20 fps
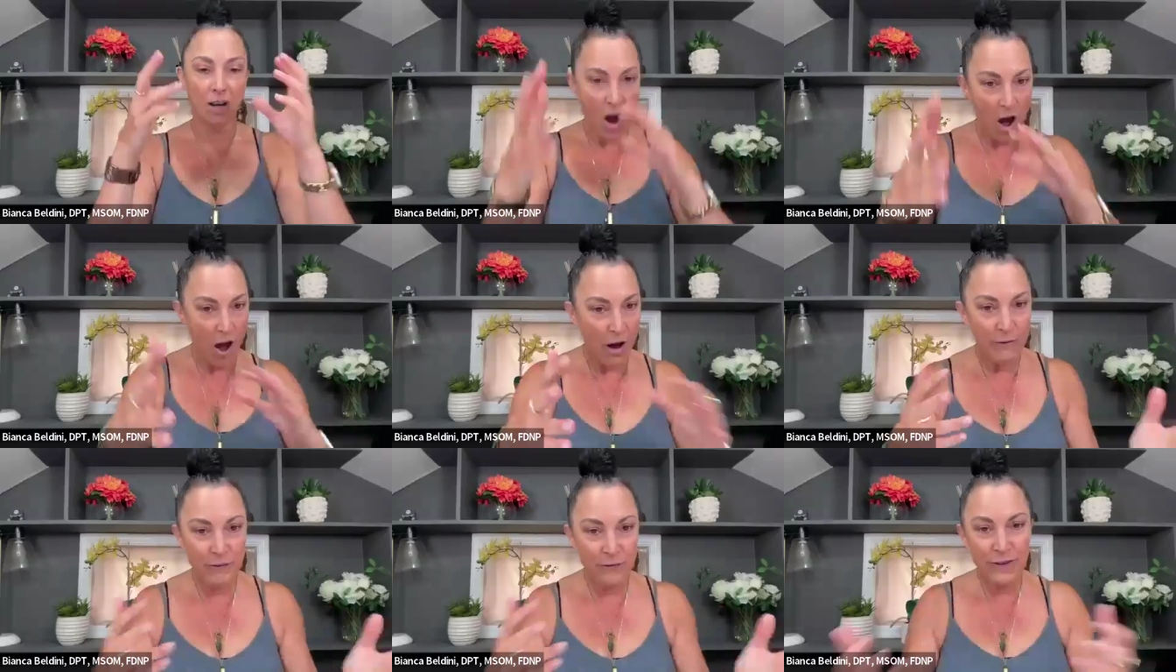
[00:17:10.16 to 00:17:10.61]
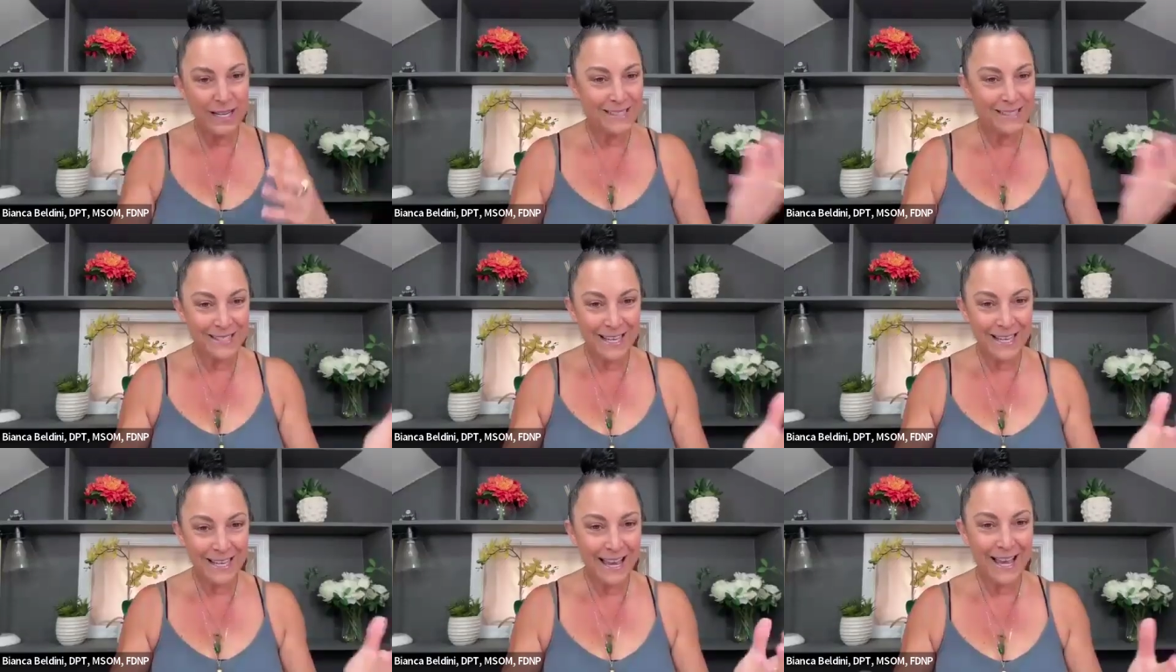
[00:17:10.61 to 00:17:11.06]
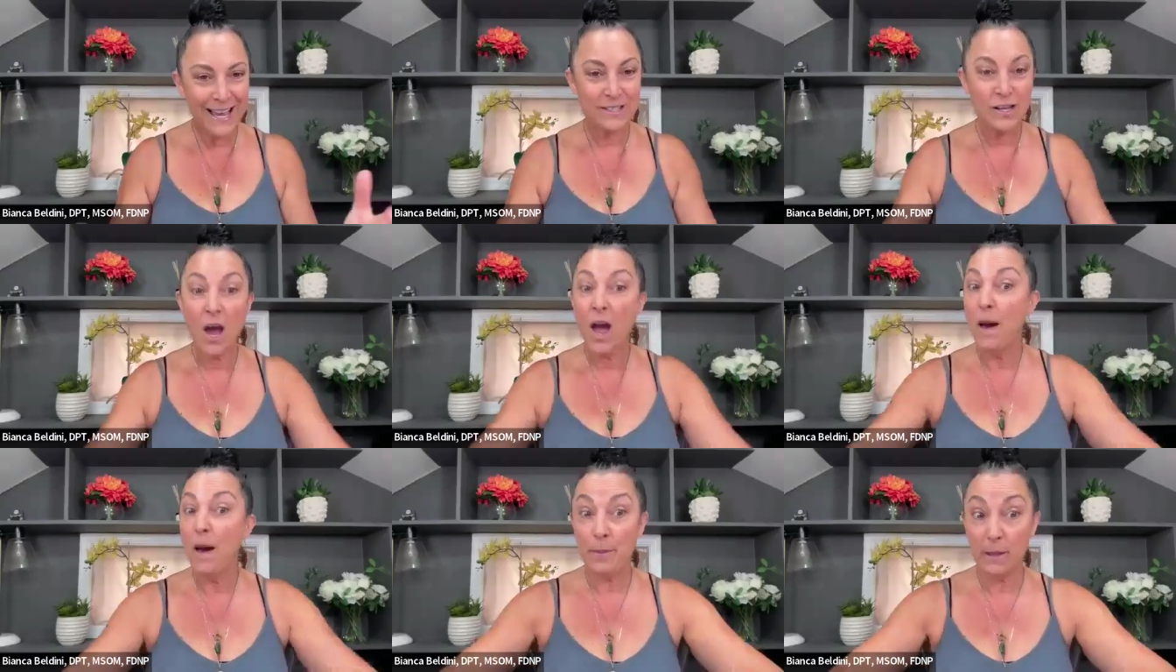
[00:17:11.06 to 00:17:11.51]
confidence, I
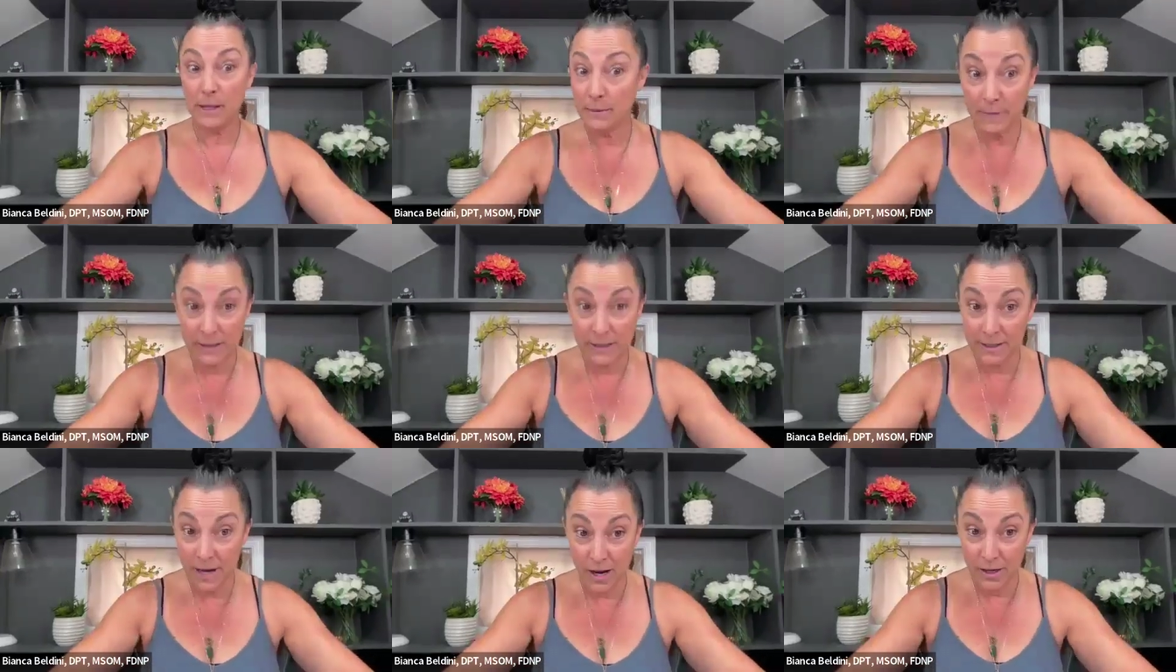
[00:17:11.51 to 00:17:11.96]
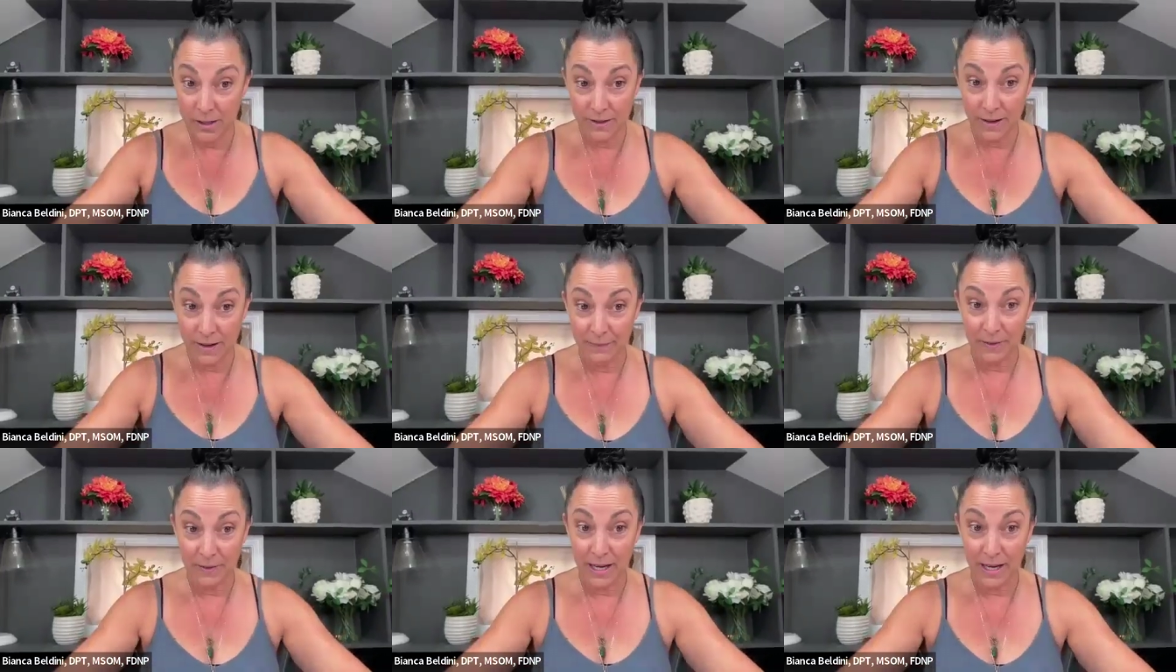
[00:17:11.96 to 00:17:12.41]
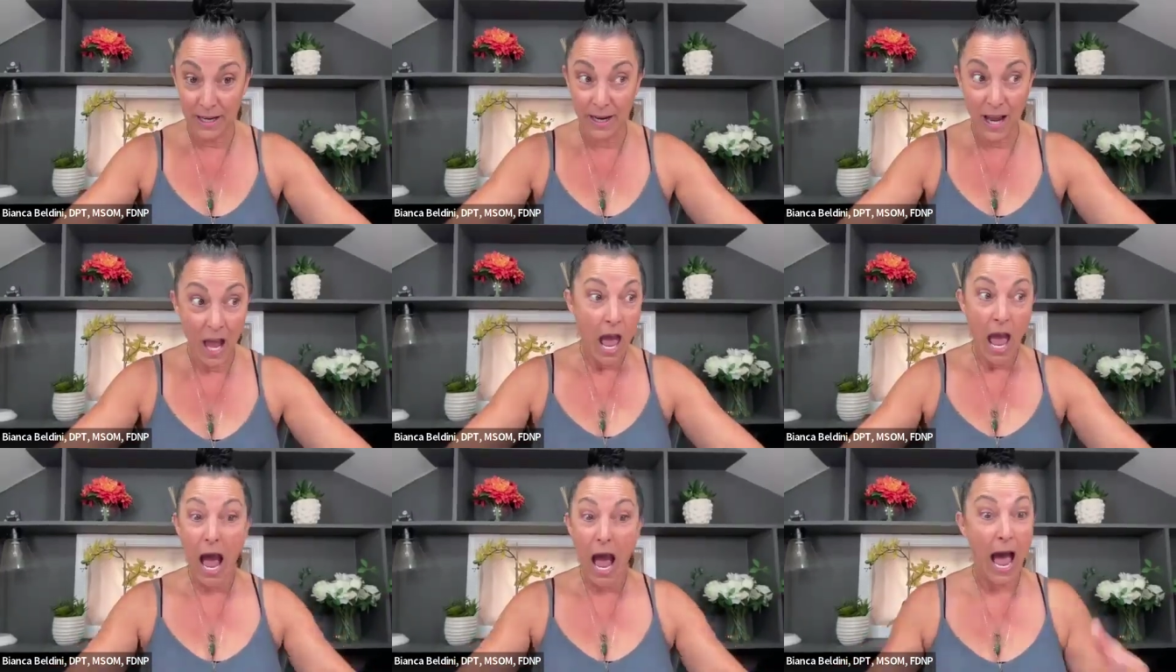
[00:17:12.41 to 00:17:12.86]
guess. But let me tell you
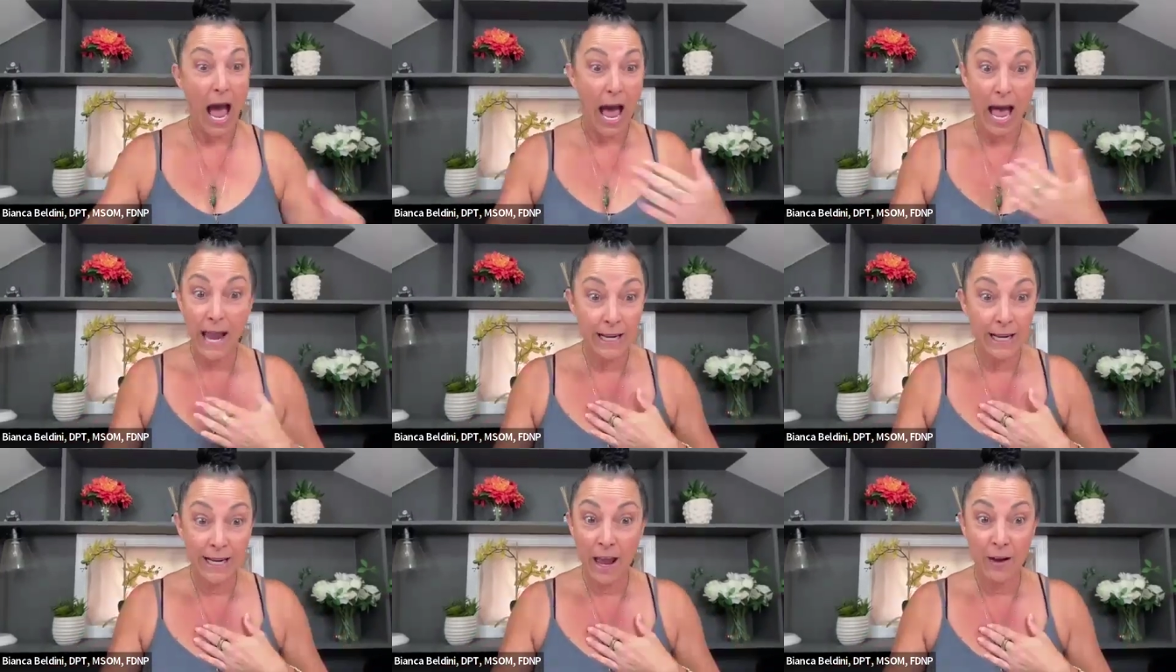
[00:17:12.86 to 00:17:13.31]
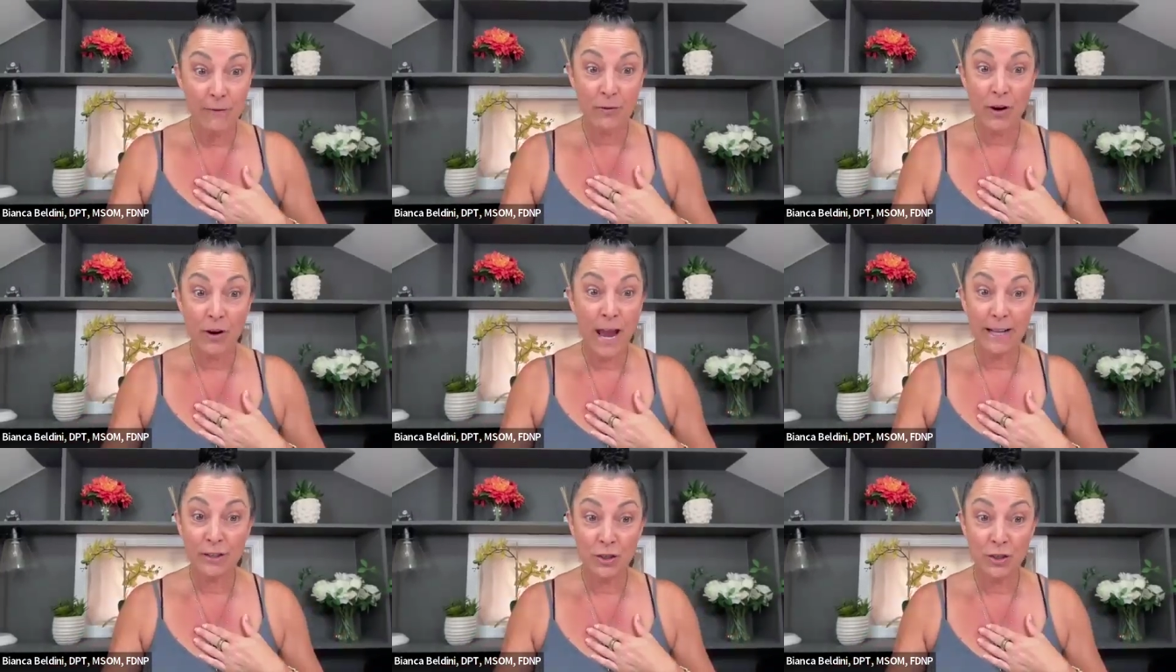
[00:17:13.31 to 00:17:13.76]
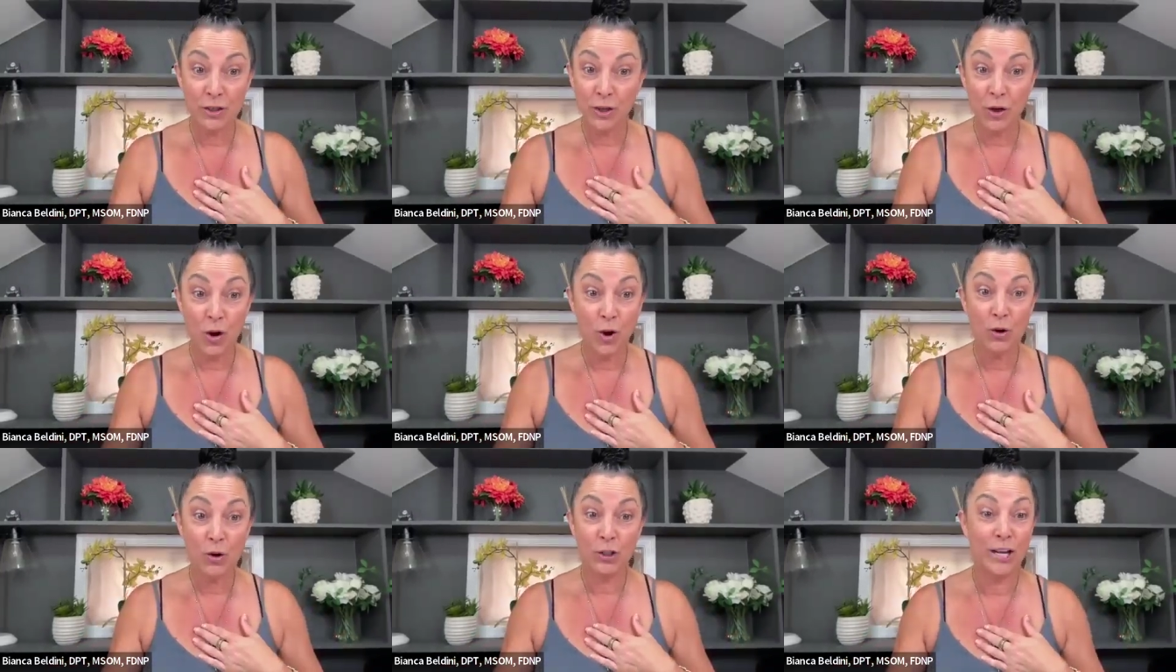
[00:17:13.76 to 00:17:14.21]
something. I never had to
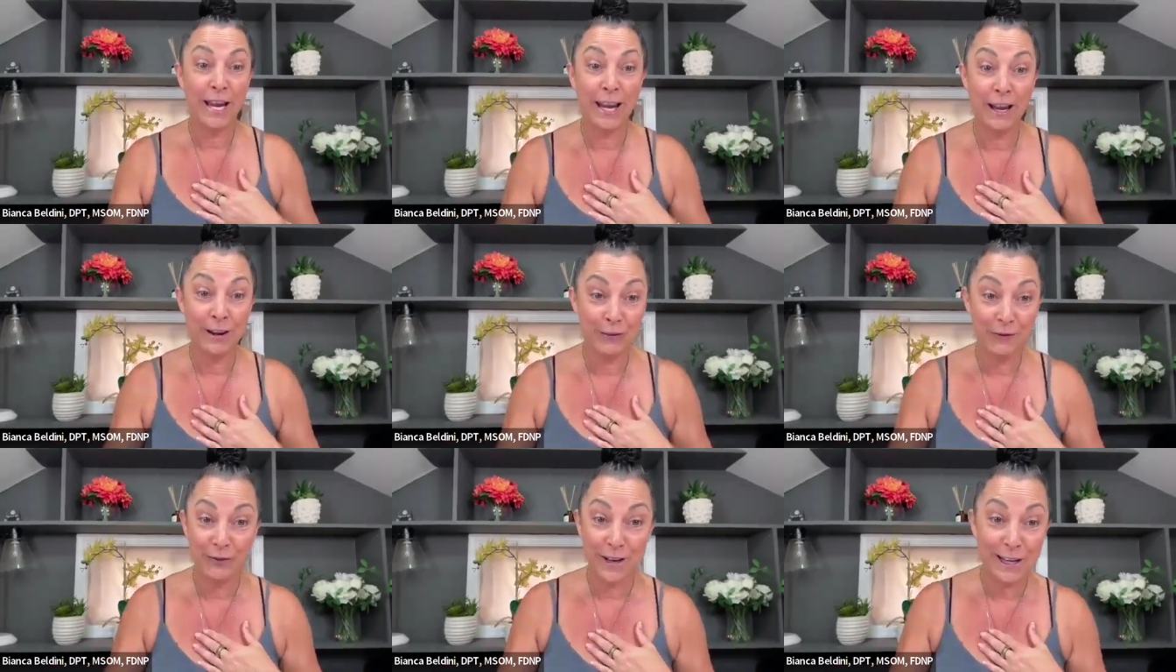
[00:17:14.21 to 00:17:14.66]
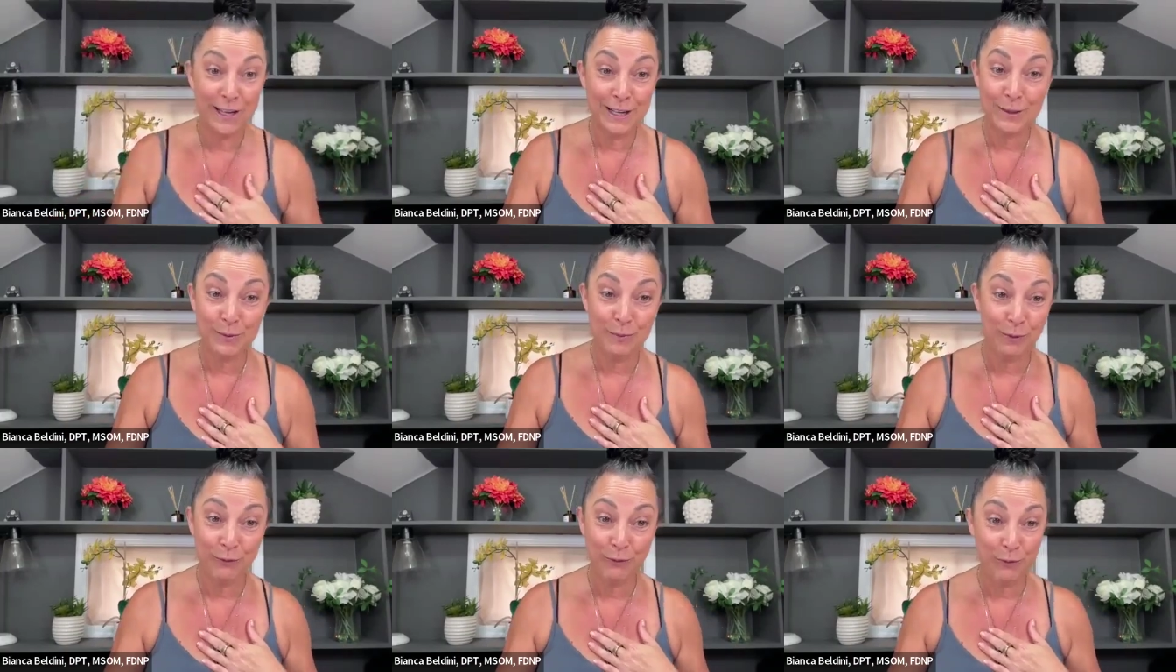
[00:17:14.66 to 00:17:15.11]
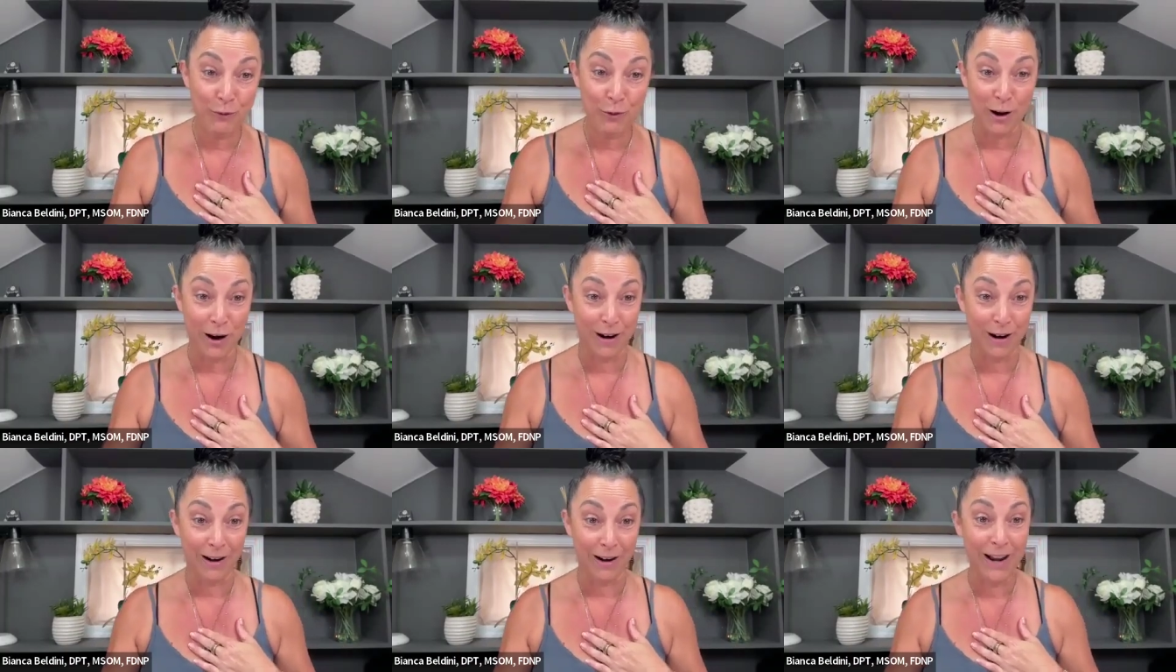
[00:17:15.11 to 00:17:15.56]
negotiate fees
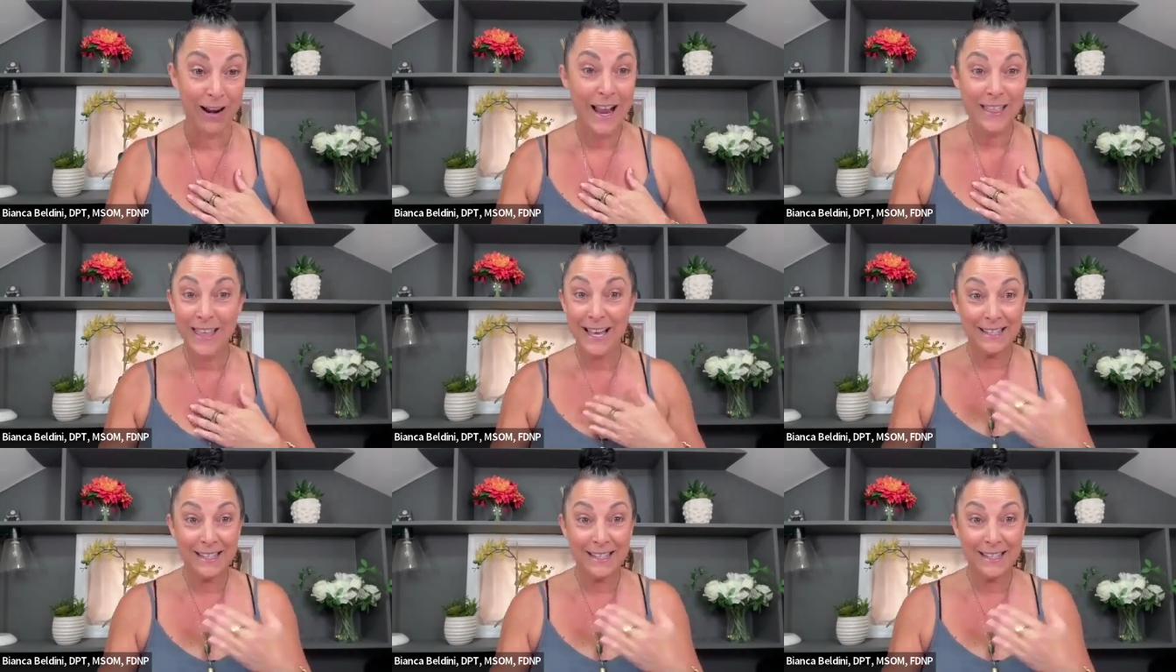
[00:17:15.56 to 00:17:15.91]
before.